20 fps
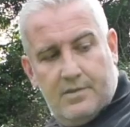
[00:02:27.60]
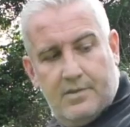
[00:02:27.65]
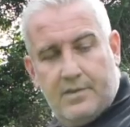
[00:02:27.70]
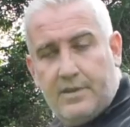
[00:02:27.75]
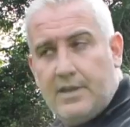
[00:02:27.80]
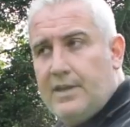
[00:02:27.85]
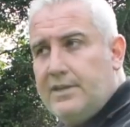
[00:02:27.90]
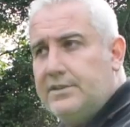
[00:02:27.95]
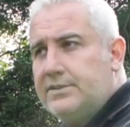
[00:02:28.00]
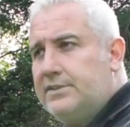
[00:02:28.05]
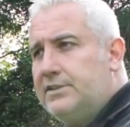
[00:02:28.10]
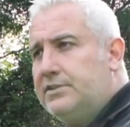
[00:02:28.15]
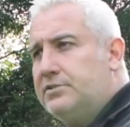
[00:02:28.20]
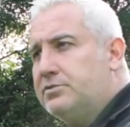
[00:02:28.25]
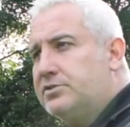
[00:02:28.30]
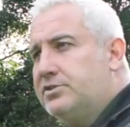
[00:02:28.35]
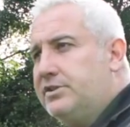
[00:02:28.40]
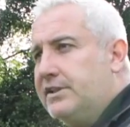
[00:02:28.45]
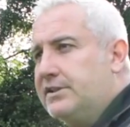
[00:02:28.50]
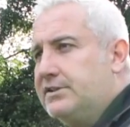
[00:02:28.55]
you get a
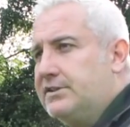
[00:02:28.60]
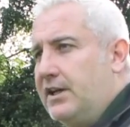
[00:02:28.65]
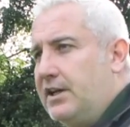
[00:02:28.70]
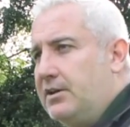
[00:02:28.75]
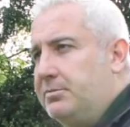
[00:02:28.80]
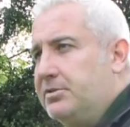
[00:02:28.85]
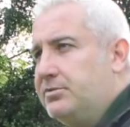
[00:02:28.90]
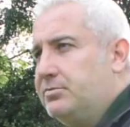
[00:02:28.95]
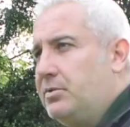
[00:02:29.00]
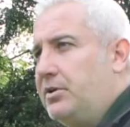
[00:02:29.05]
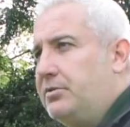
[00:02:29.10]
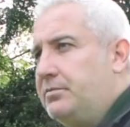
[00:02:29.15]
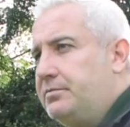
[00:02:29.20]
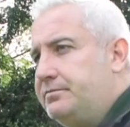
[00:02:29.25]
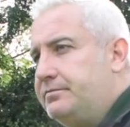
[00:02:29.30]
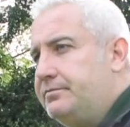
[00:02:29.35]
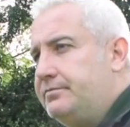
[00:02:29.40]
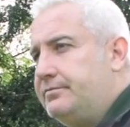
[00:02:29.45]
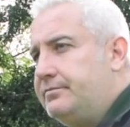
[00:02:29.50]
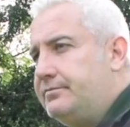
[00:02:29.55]
single stick setup as well.
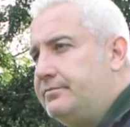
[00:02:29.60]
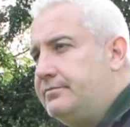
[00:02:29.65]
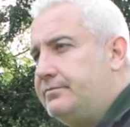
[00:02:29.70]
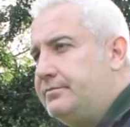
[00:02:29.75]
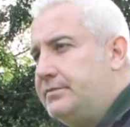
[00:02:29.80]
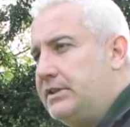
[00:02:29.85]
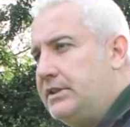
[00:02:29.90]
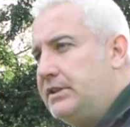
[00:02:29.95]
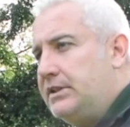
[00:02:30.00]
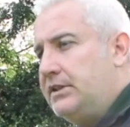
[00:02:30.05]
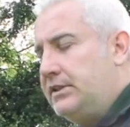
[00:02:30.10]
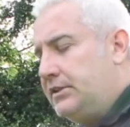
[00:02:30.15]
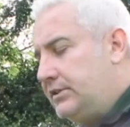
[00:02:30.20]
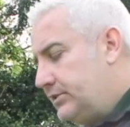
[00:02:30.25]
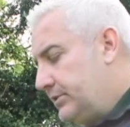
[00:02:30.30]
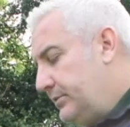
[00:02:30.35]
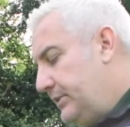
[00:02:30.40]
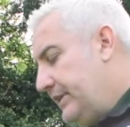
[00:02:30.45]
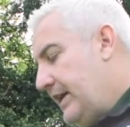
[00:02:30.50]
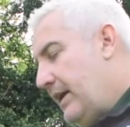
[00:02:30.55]

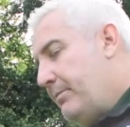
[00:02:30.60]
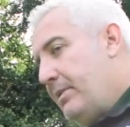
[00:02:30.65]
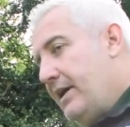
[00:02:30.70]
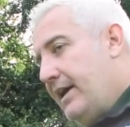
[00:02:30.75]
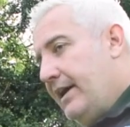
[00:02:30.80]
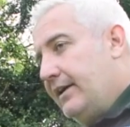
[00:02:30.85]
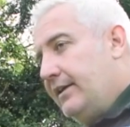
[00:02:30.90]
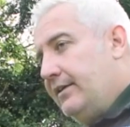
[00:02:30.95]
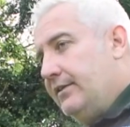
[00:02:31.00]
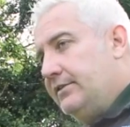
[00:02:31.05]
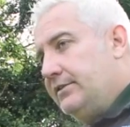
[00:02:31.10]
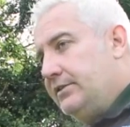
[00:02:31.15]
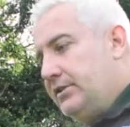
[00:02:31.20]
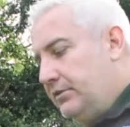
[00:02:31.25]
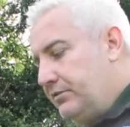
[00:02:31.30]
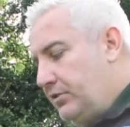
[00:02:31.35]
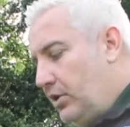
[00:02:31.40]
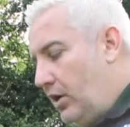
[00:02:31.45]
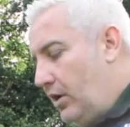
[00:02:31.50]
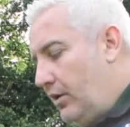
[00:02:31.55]
So in that bag
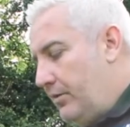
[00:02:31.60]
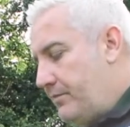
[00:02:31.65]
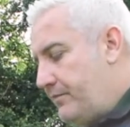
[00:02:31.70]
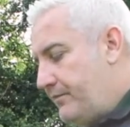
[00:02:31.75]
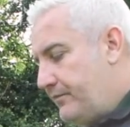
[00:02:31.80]
you've got